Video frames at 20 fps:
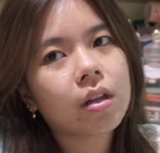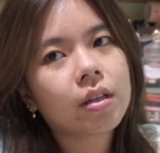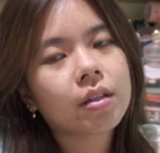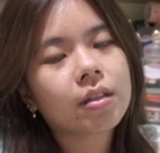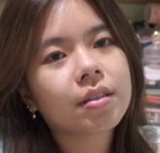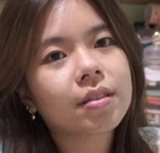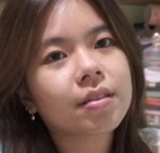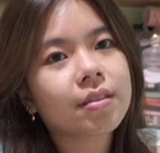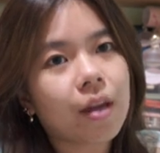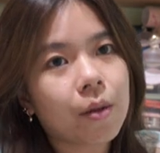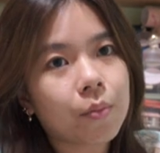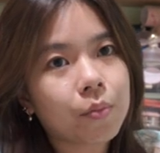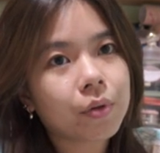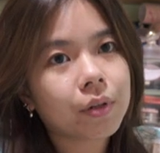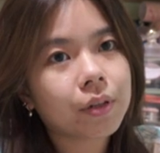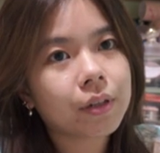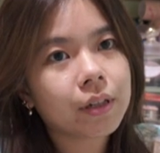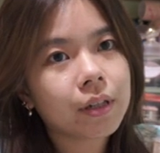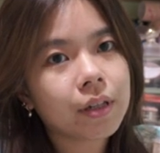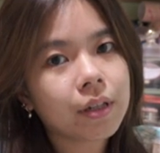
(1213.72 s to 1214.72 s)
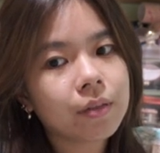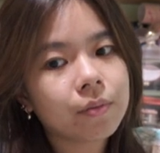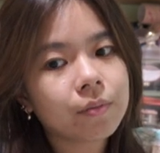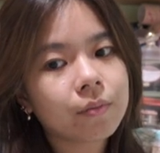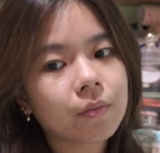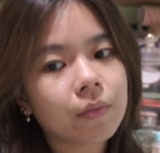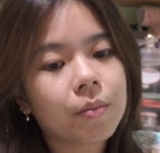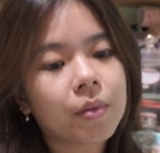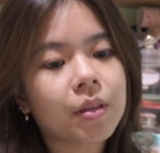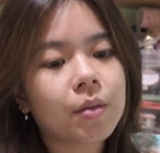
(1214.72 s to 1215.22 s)
separately.
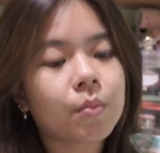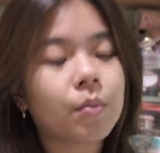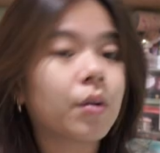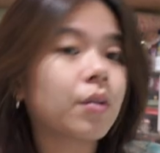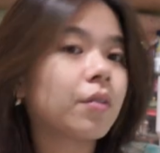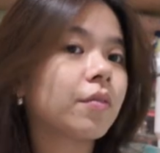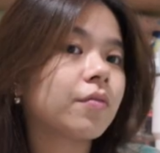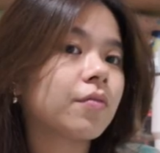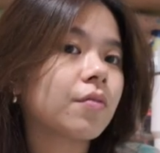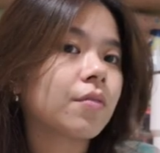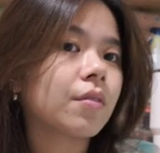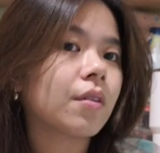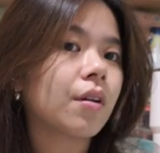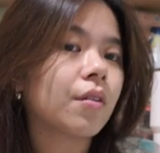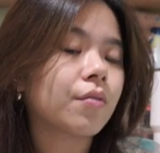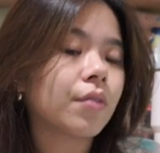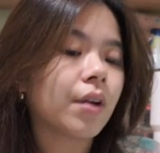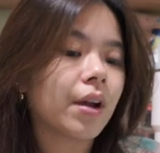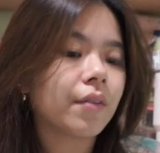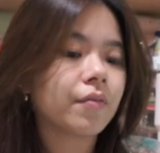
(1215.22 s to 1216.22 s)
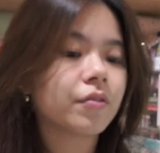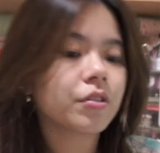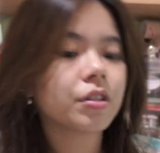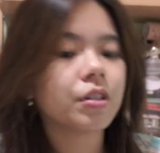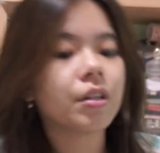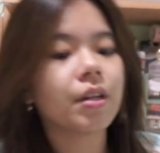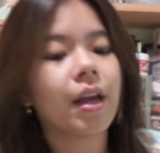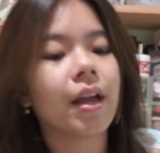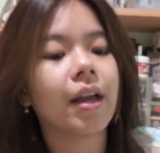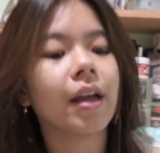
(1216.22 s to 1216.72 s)
They both arrived
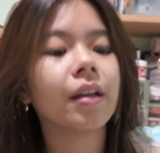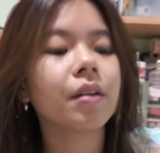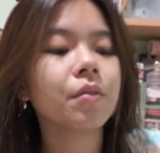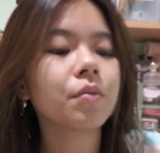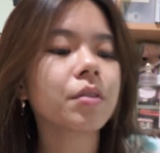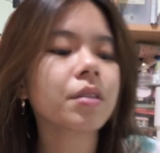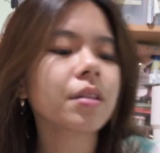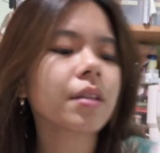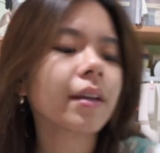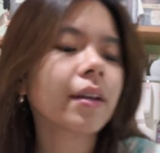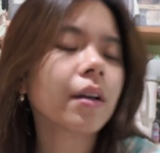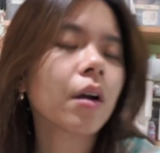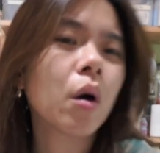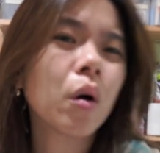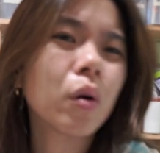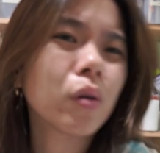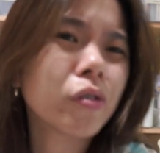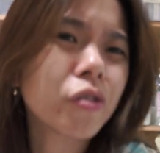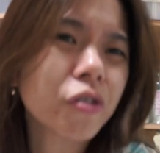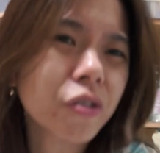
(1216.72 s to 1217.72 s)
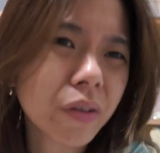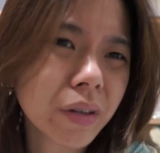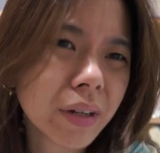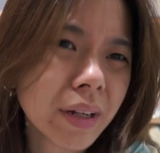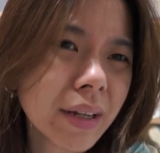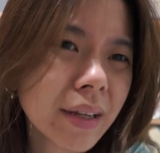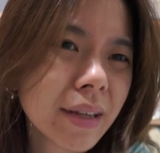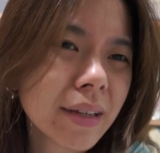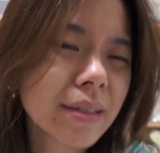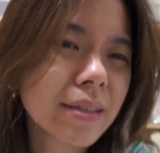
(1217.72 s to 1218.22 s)
today, and it was like a whole
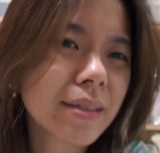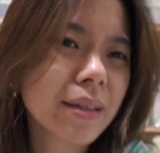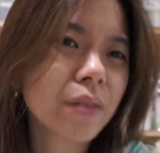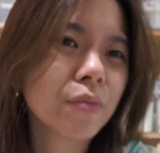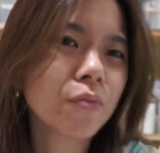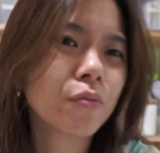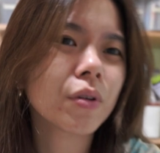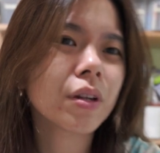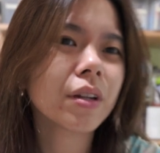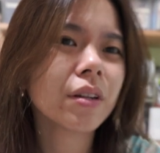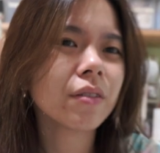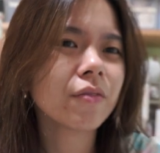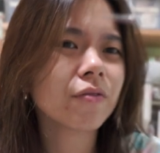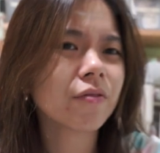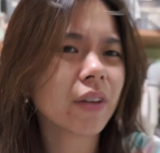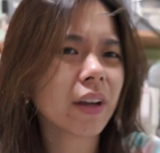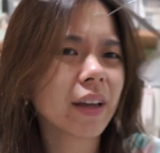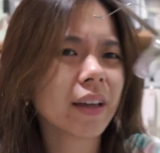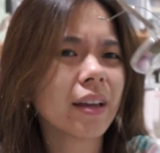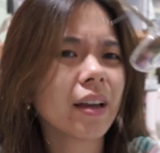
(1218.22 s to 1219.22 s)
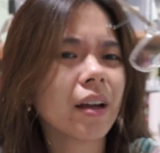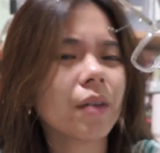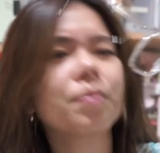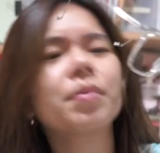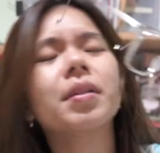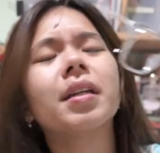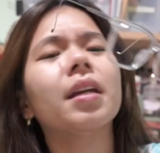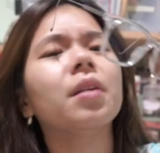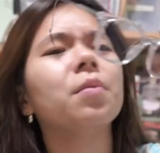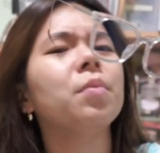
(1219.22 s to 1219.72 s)
journey because they wouldn't fucking
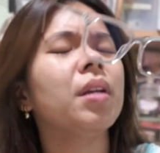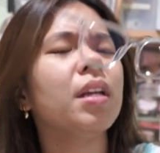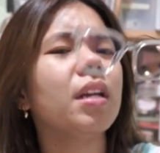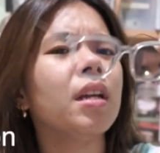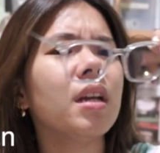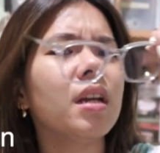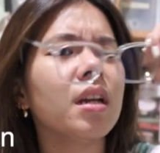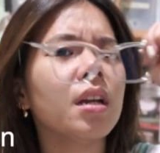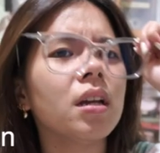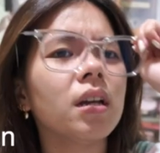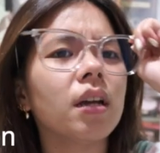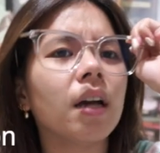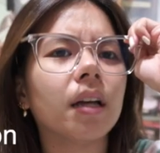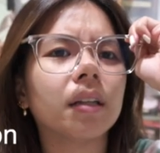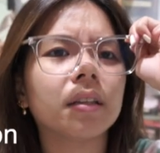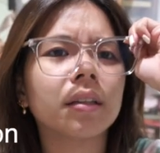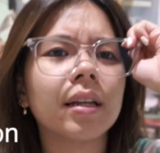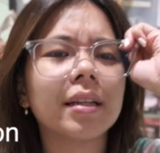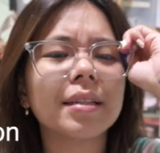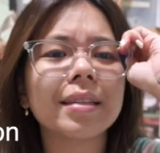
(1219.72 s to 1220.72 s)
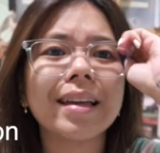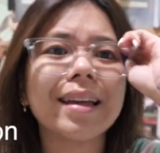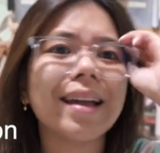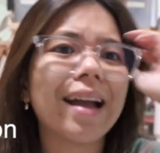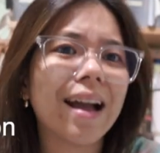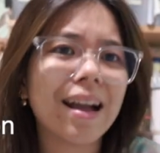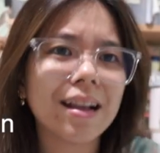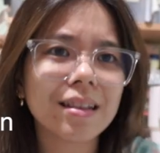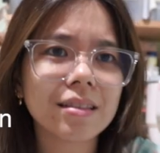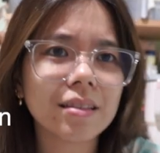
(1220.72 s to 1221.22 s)
update me unless I
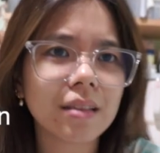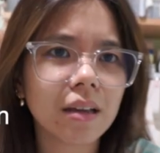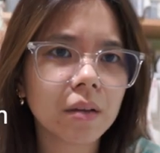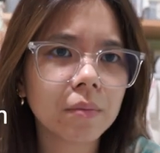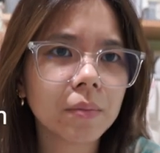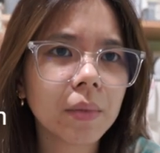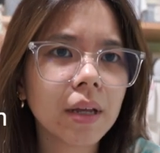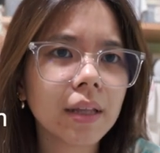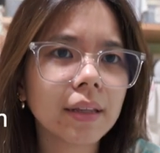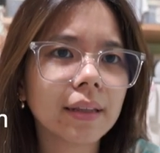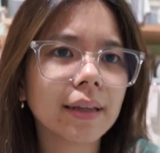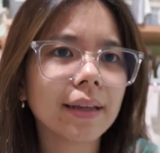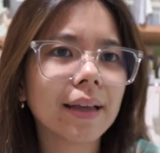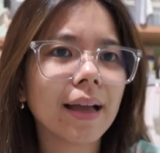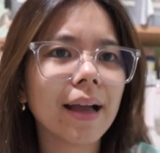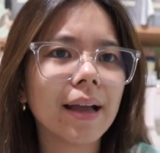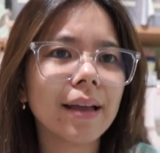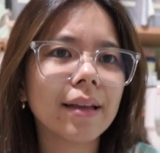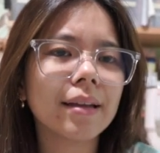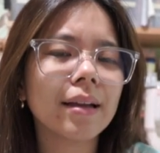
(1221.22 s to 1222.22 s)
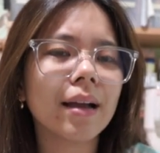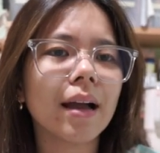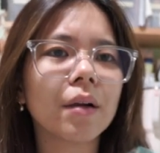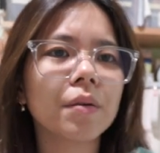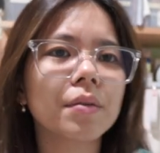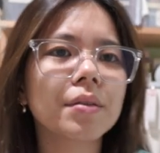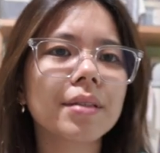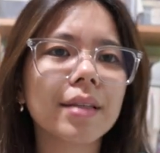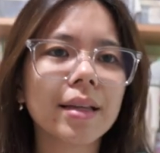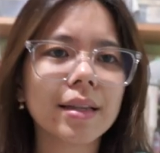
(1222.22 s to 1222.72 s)
asked them. Like I, I
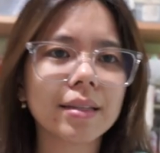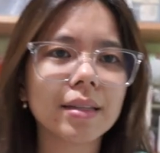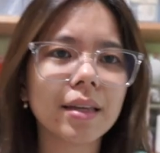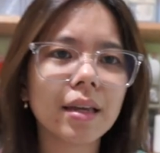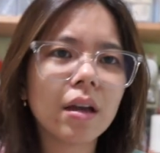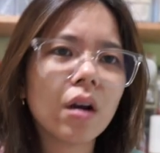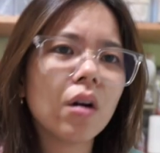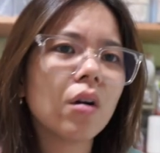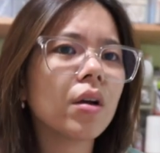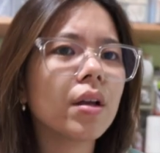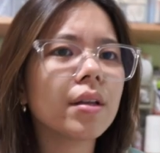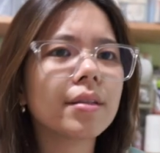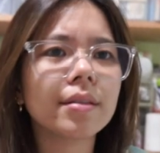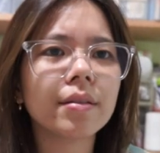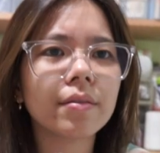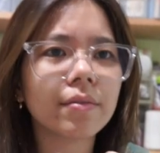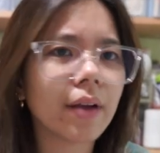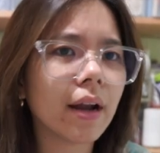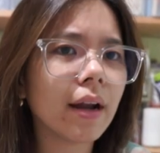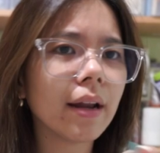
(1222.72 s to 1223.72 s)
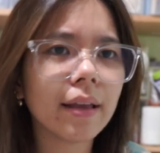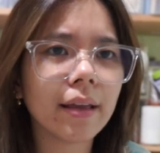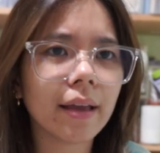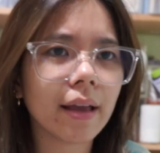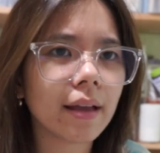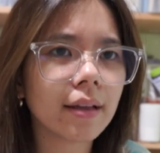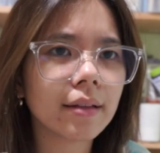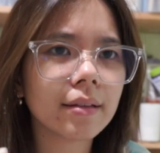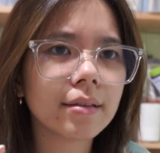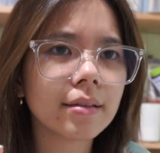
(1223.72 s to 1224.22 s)
was asking, oh, is it ready
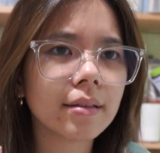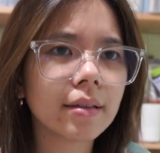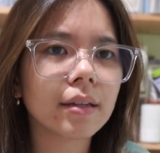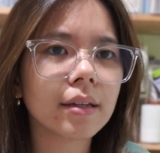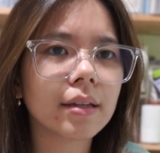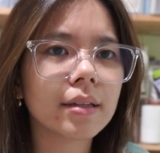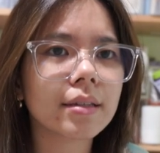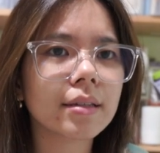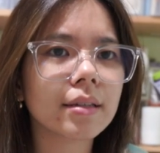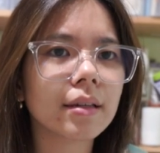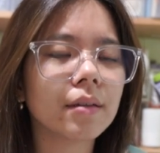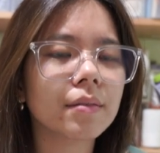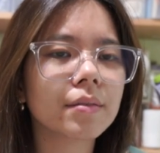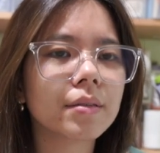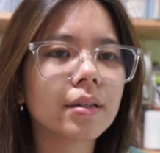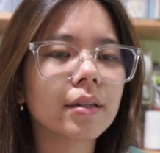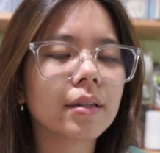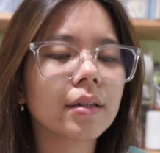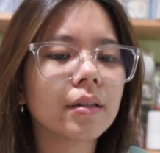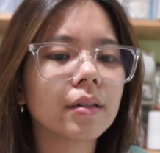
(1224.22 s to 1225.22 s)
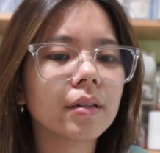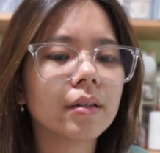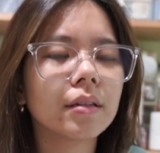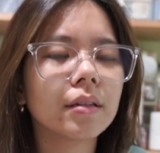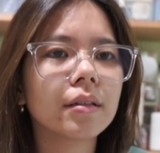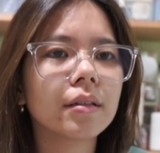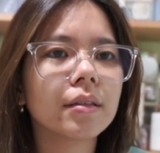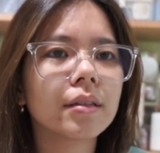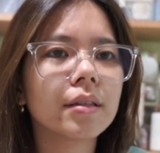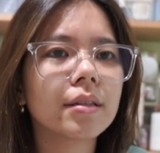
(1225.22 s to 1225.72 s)
yet? Because I was like,
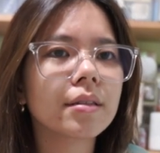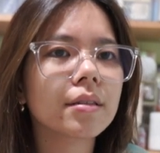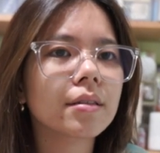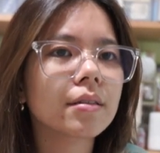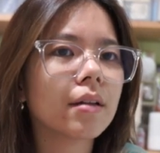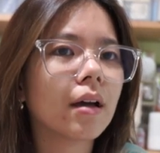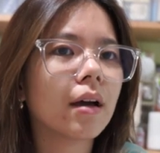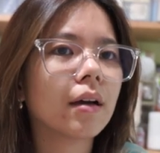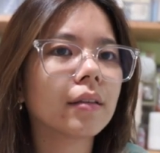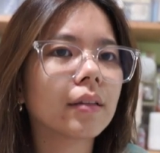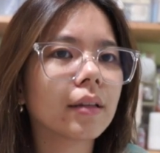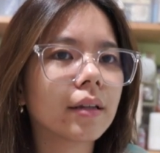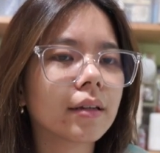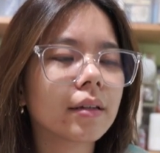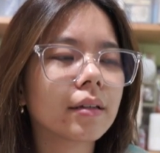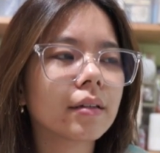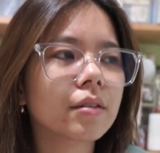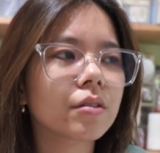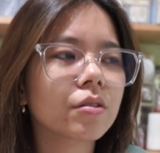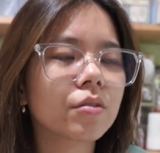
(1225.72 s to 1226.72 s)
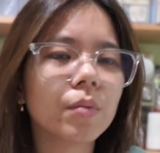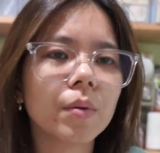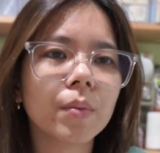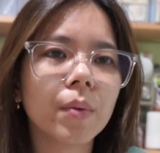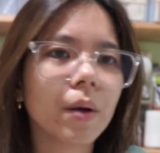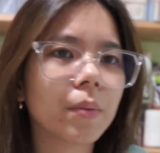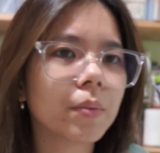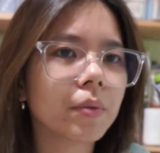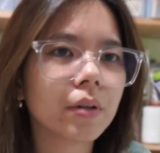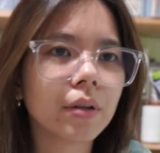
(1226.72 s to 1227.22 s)
this is not like a super
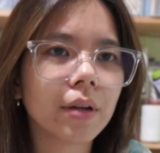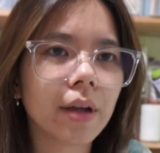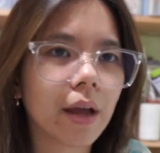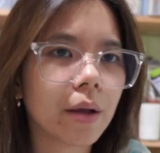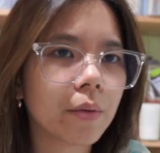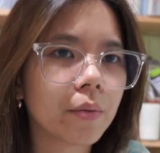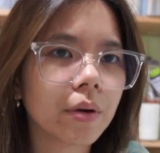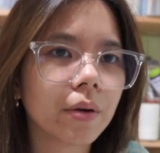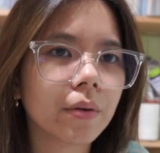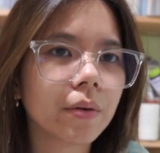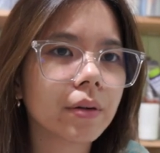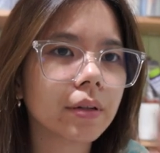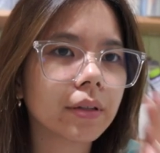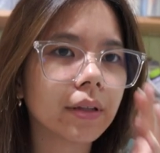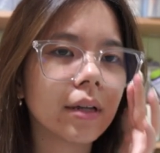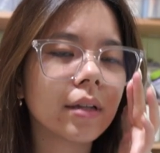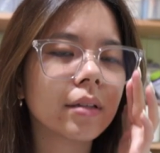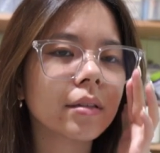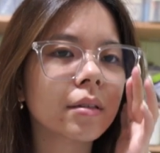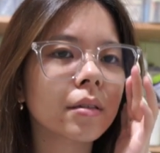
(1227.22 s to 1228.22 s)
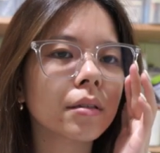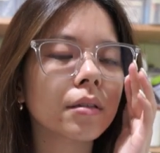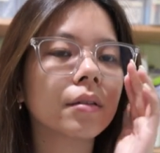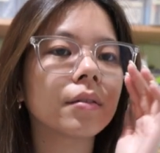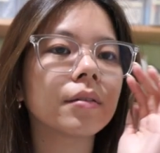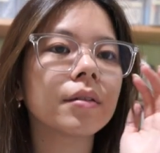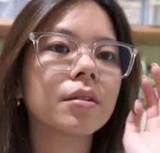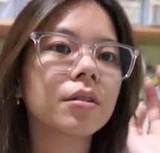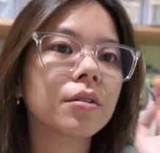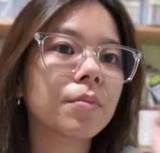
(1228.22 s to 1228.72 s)
popular camera or lens,
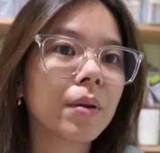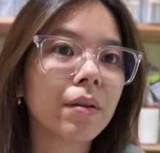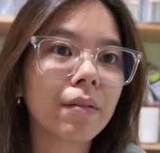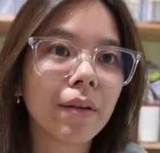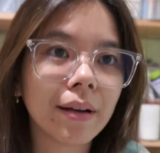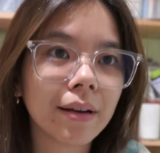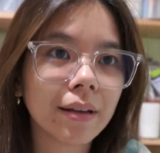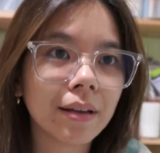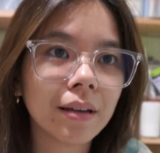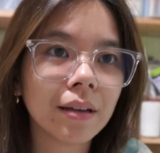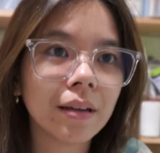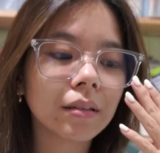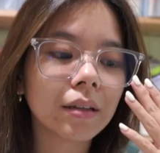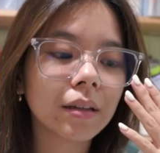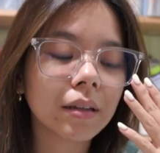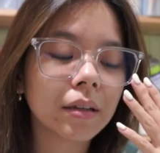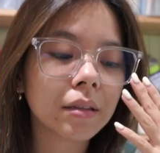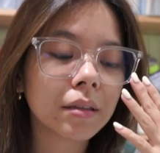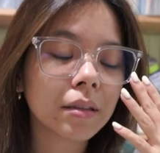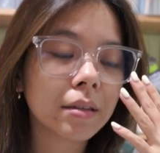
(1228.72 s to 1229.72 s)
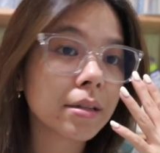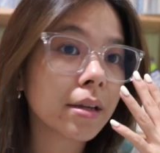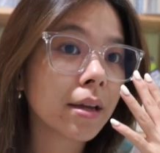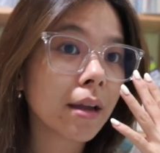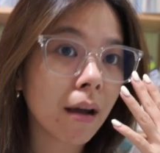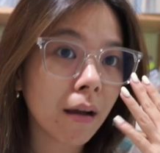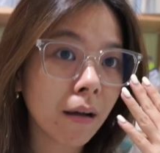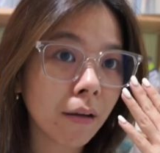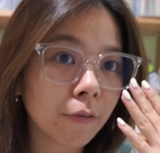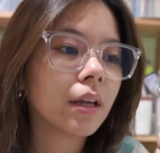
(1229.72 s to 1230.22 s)
so it should be ready like the day
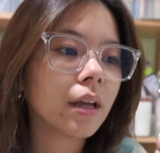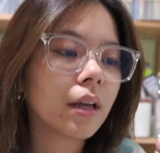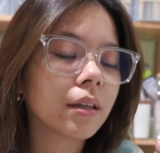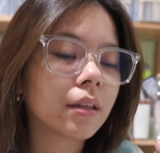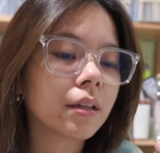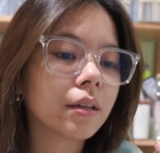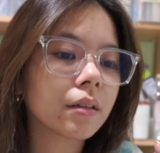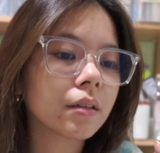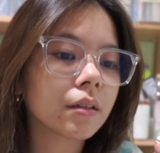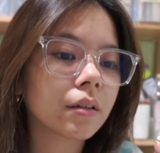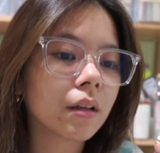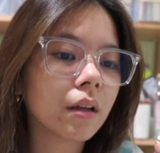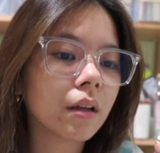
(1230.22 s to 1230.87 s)
up. And then they're